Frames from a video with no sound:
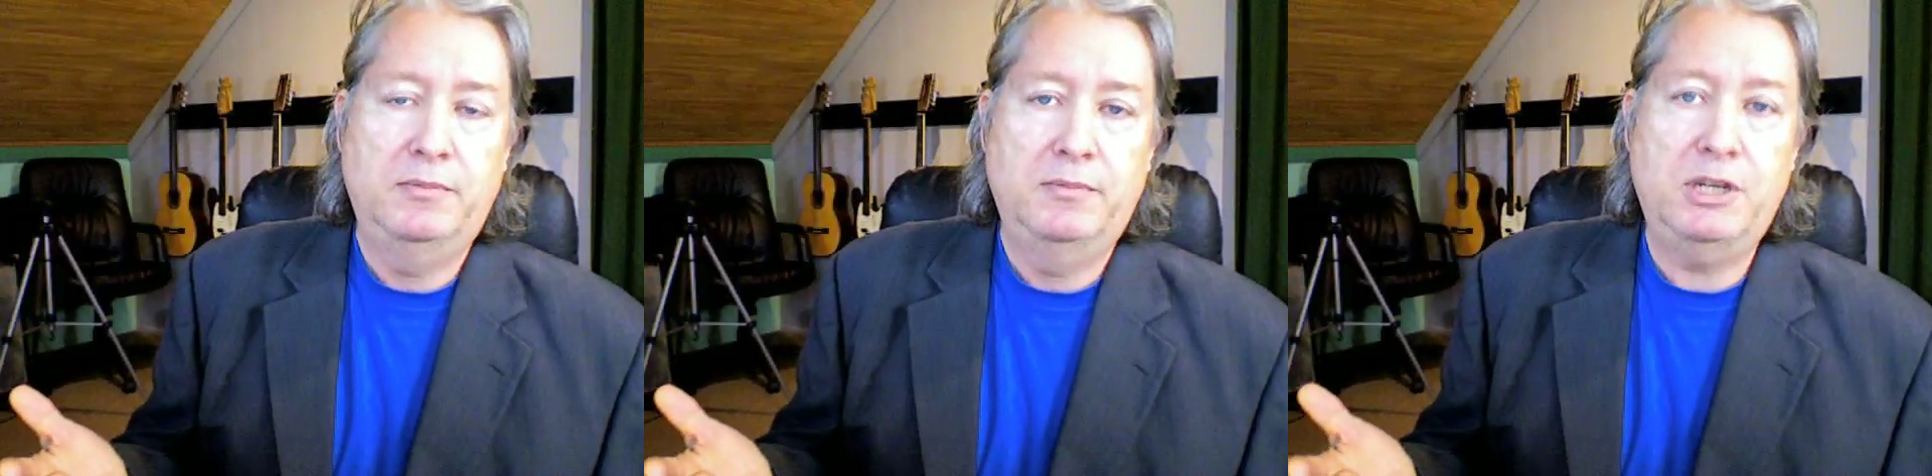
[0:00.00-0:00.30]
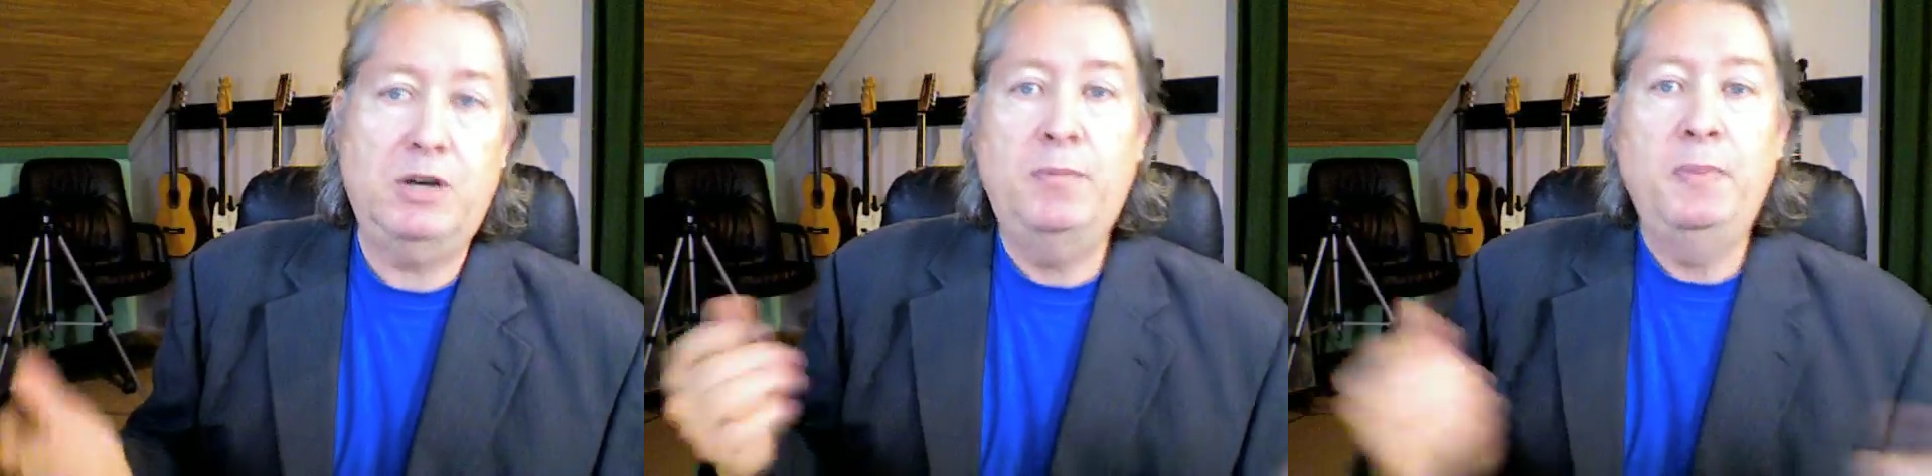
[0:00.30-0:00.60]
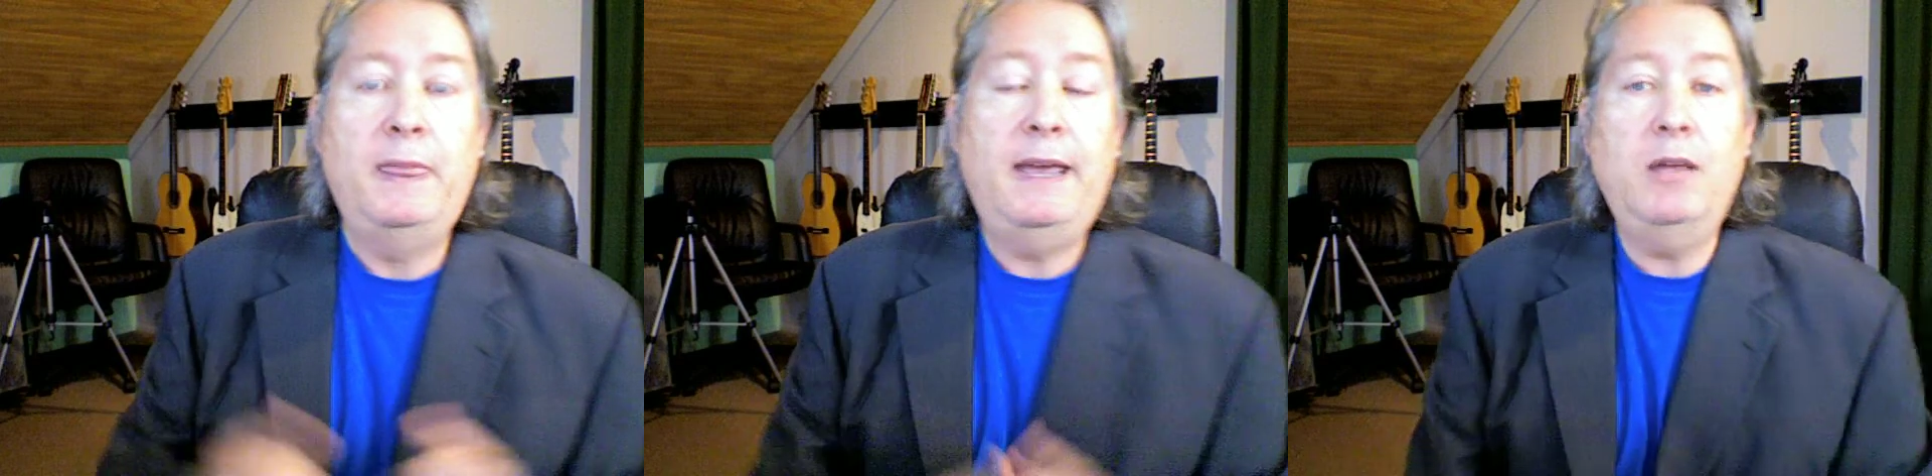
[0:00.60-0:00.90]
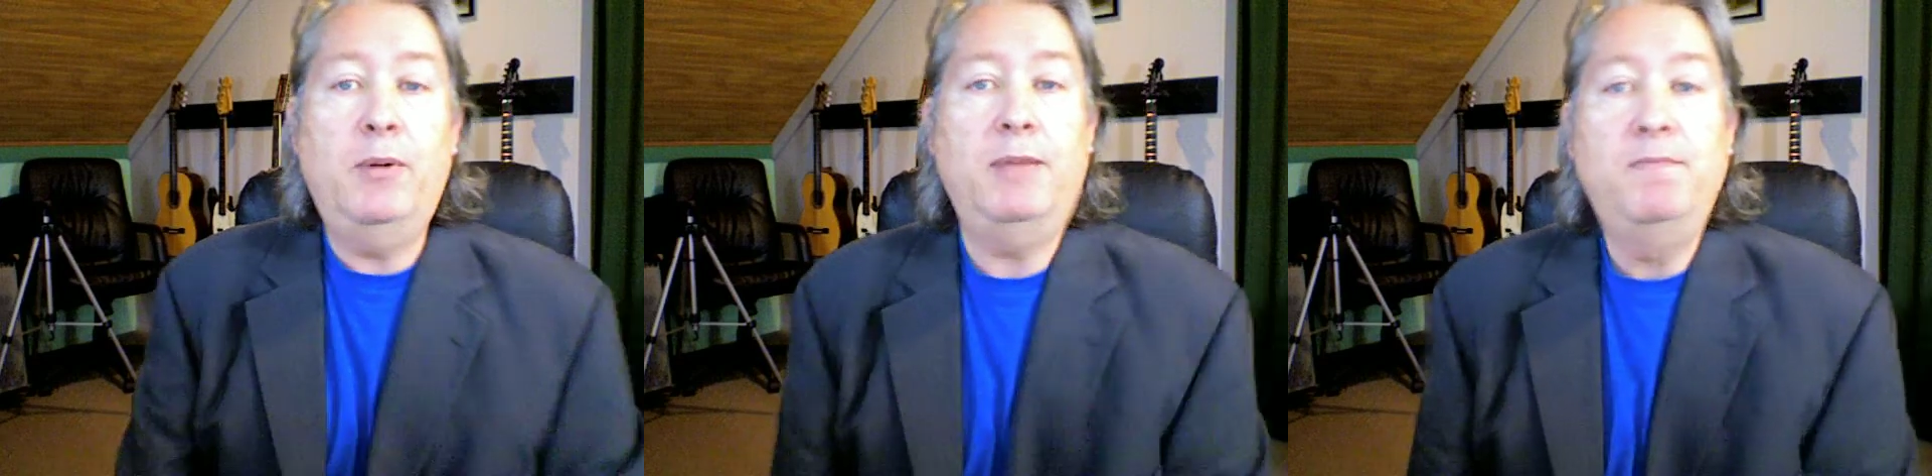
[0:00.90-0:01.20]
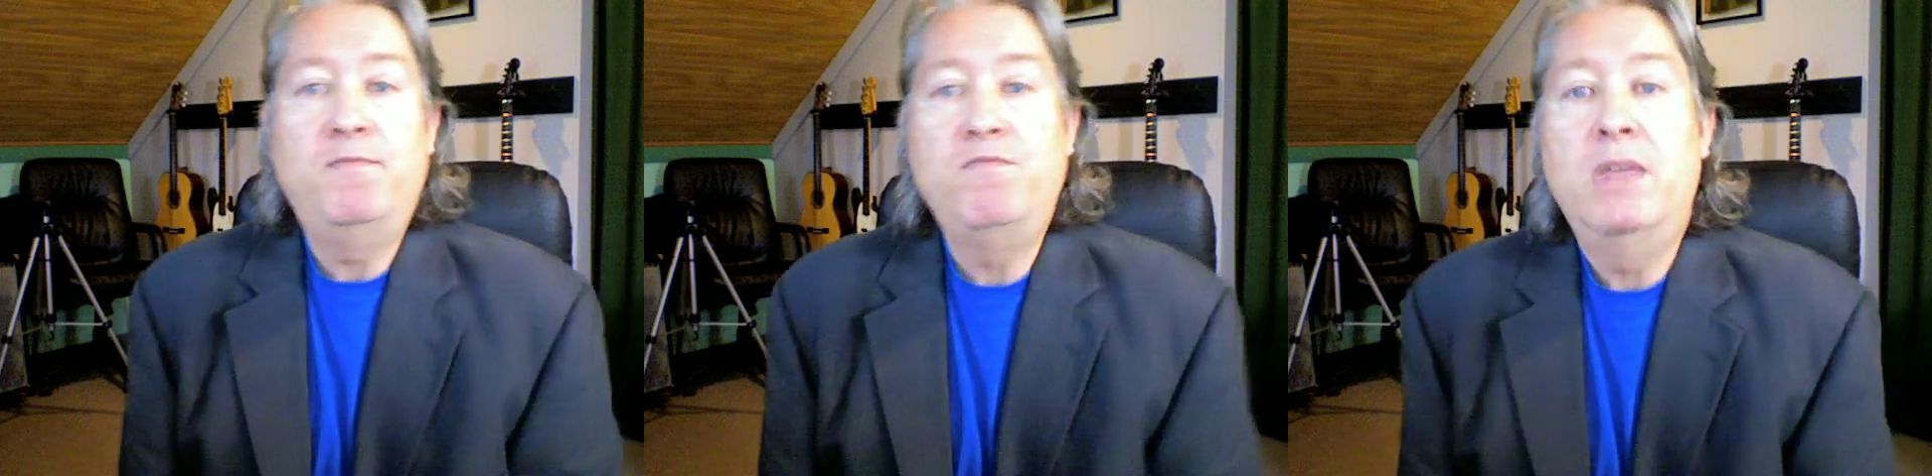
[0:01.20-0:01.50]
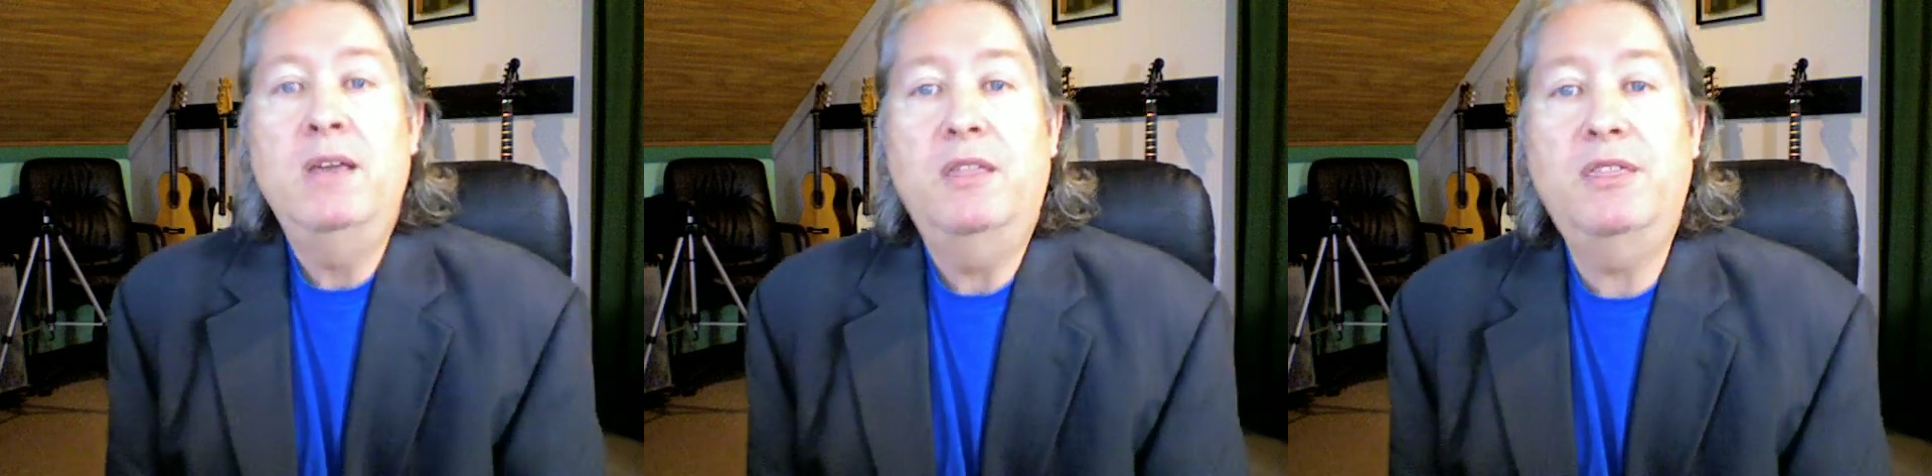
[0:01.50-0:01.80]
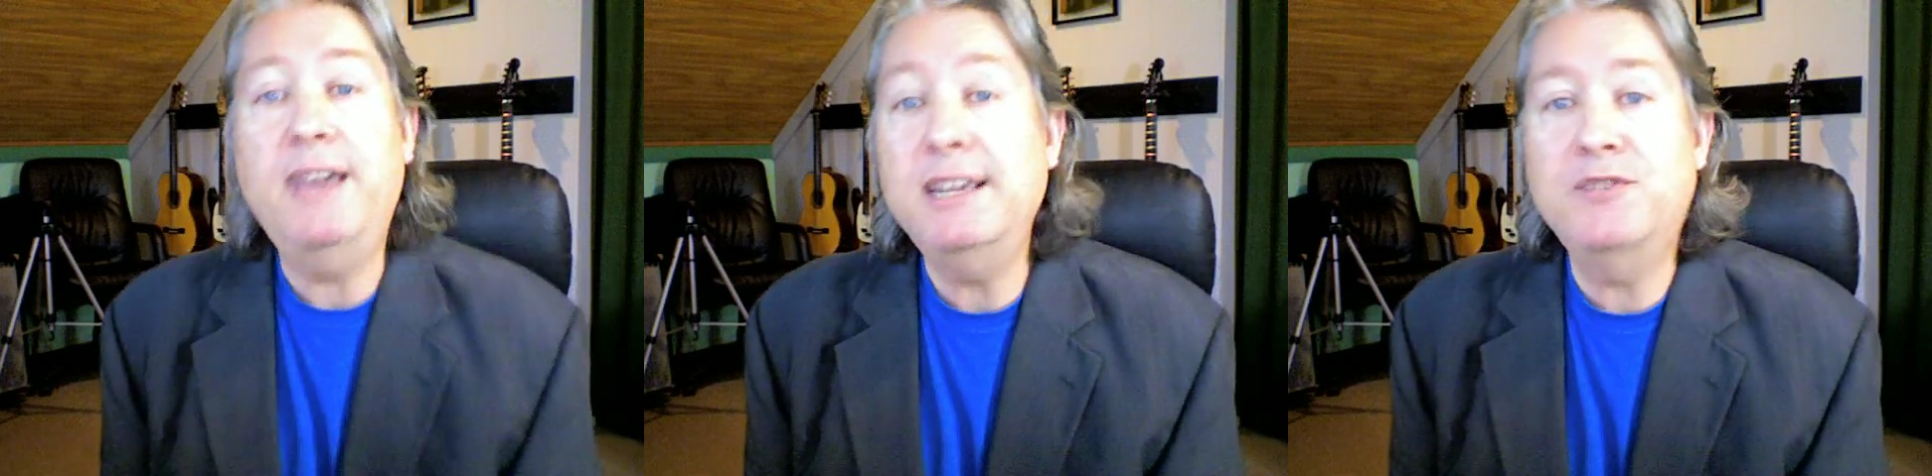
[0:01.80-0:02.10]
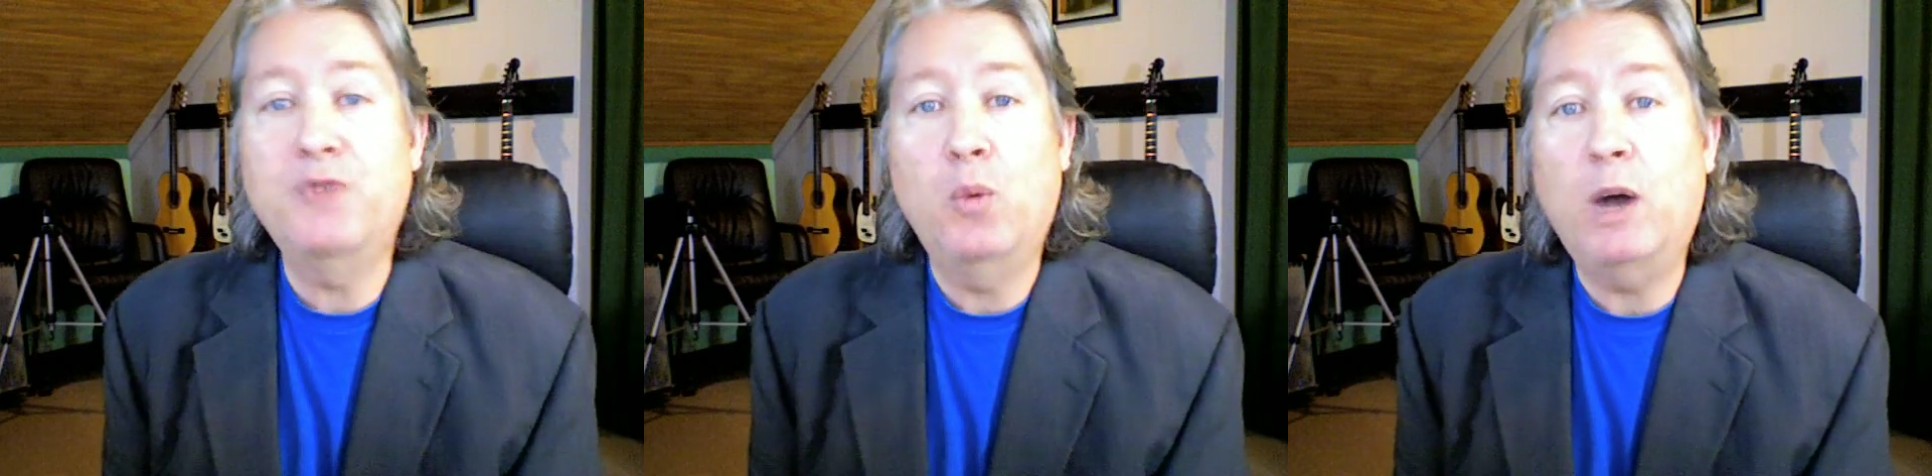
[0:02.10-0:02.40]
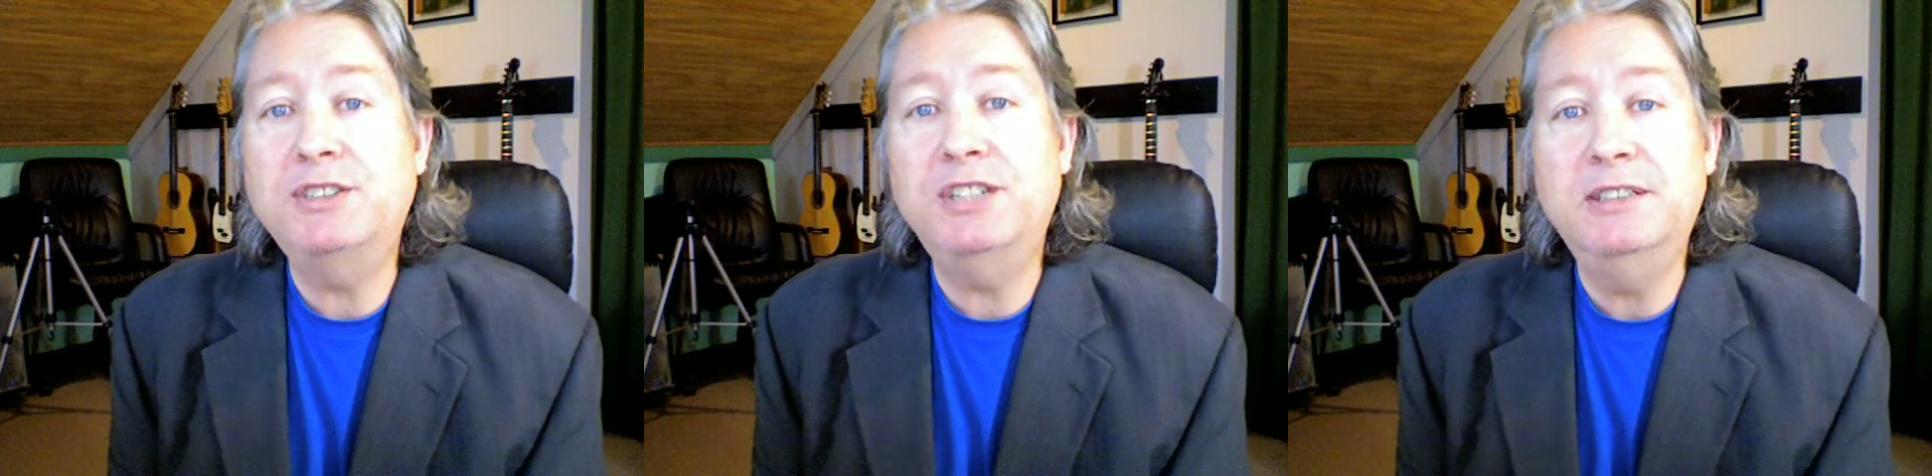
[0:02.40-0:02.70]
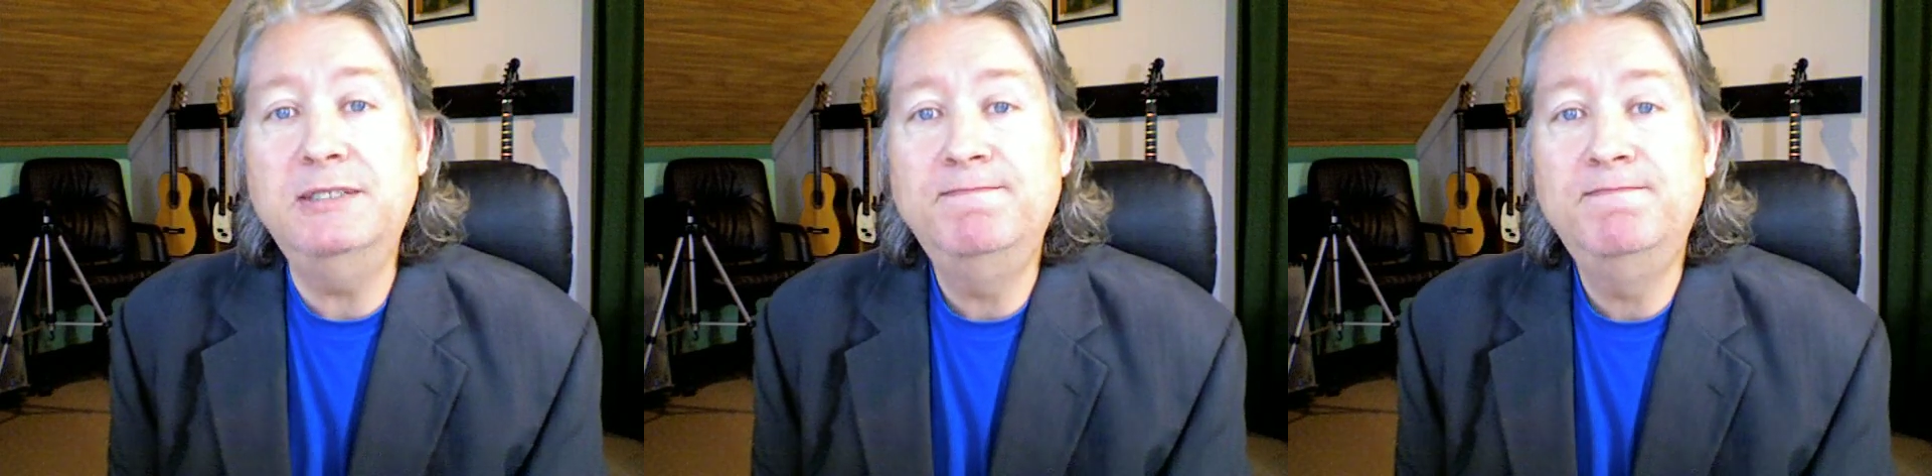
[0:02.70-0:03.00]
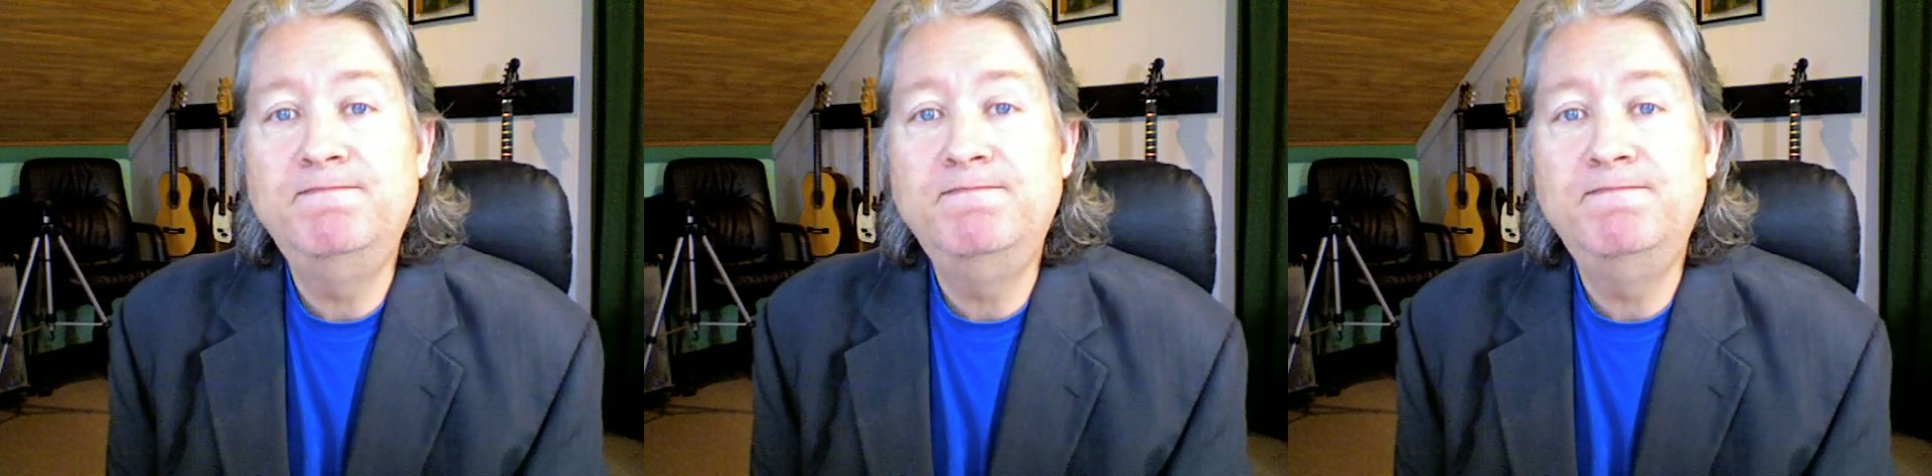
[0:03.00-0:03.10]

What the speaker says: So anyway, thanks for watching.